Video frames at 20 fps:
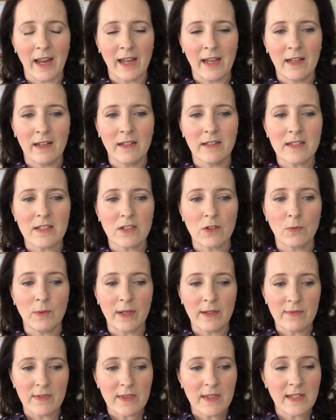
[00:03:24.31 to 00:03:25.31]
And so
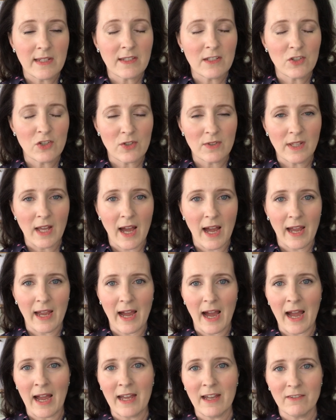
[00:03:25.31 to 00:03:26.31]
one of the things in
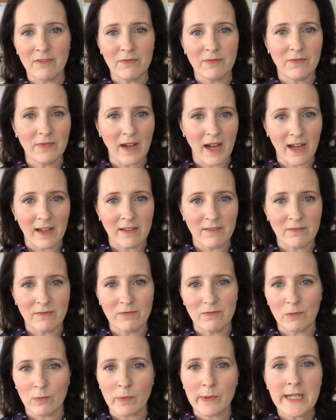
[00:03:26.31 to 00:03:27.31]
July, I have
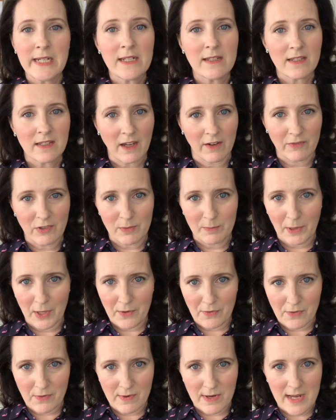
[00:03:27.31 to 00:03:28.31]
rediscovered
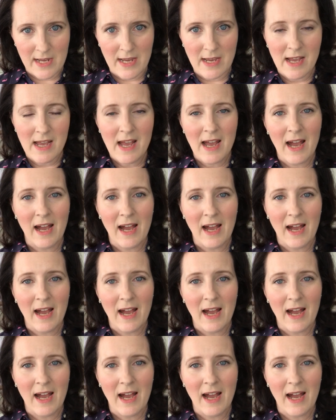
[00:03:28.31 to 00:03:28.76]
Barre3.